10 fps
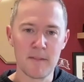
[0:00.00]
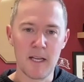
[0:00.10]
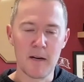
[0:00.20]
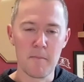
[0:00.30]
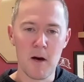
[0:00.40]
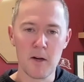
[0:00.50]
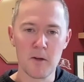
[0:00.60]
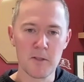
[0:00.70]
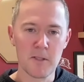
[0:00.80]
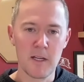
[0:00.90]
kind of
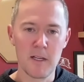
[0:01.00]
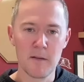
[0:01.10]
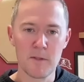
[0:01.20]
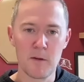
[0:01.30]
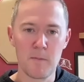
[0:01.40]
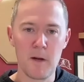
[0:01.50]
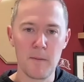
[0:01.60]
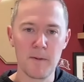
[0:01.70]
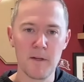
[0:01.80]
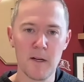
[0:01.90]
modern stadiums that are
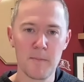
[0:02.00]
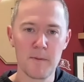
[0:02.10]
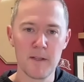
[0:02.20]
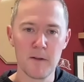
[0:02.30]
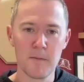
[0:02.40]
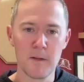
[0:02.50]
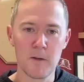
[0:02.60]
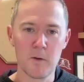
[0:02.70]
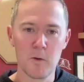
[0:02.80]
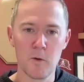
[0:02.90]
popping up that
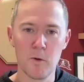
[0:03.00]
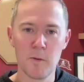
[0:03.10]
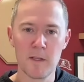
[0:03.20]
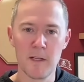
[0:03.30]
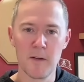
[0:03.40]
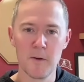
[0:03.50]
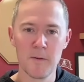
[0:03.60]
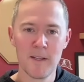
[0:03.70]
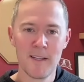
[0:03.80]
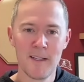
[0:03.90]
are cool, but they don't